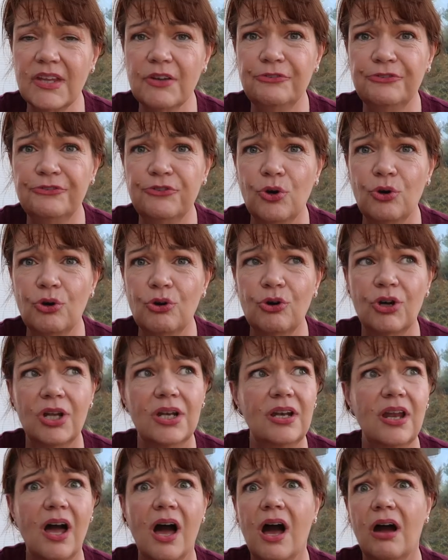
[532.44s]
for
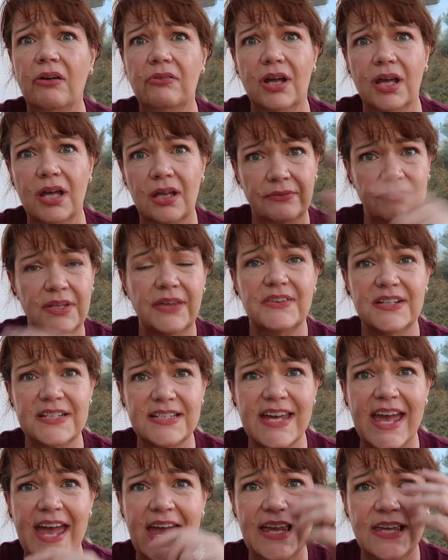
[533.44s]
Lara the other
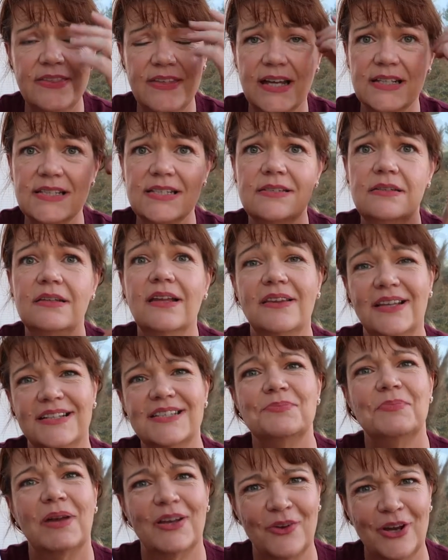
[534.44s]
day, that, oh,
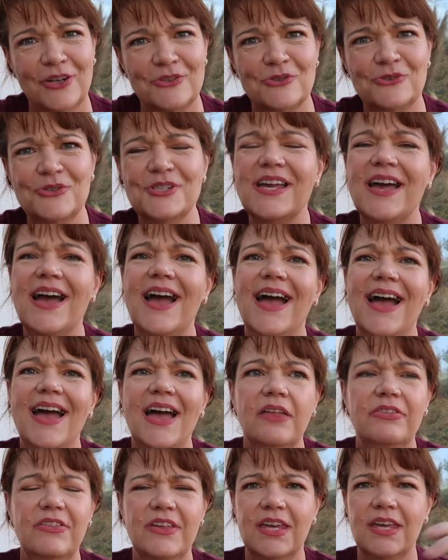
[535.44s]
that's my granddaughter,
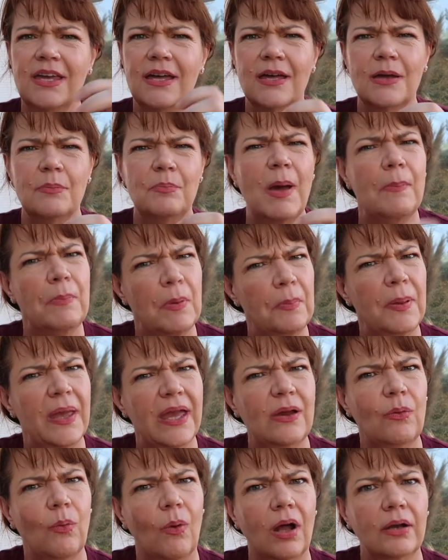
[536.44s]
the uh, Peppa
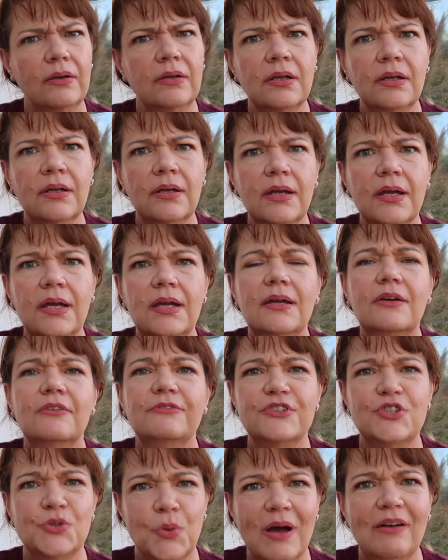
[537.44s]
Pig one,
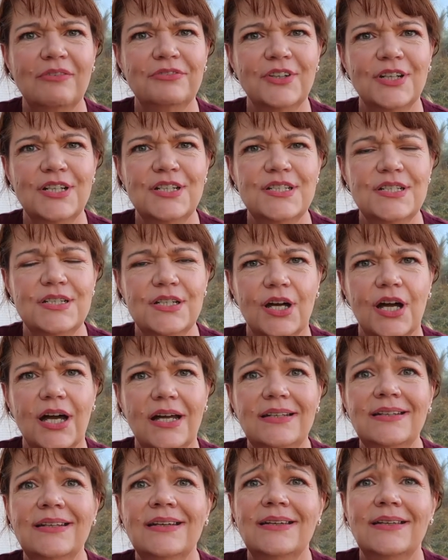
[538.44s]
for twelve ninety
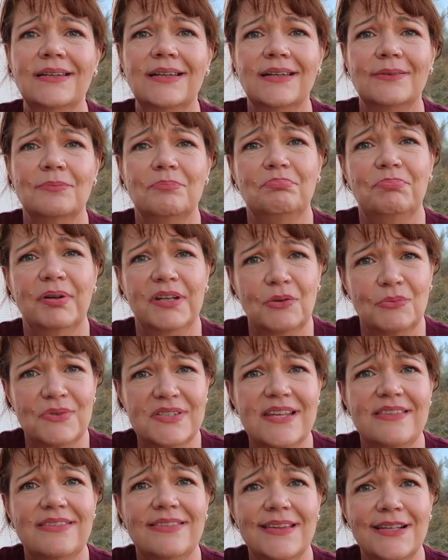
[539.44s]
nine, but it
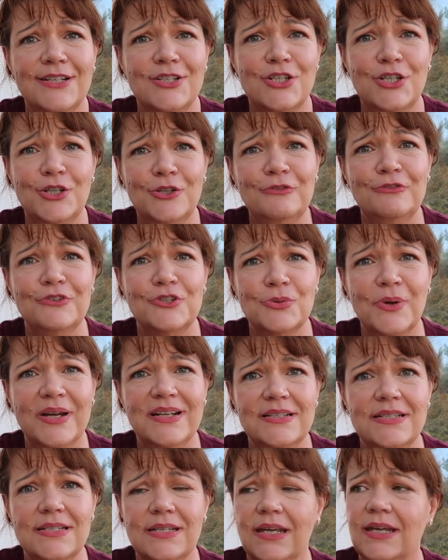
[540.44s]
was in the 2 for
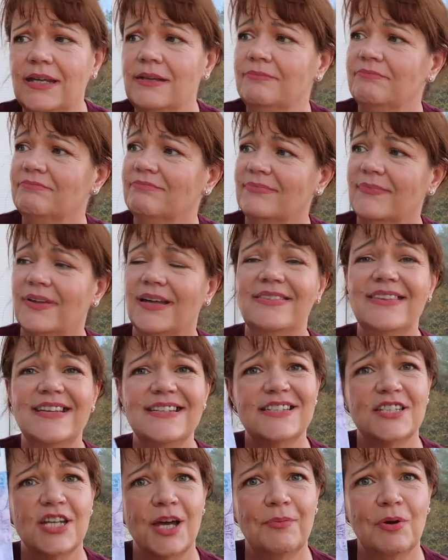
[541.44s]
20 and
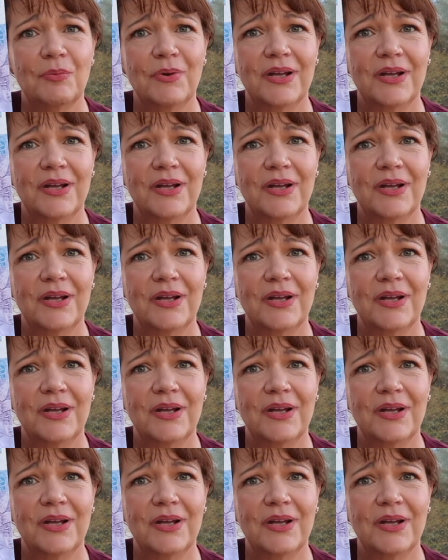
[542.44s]
this time I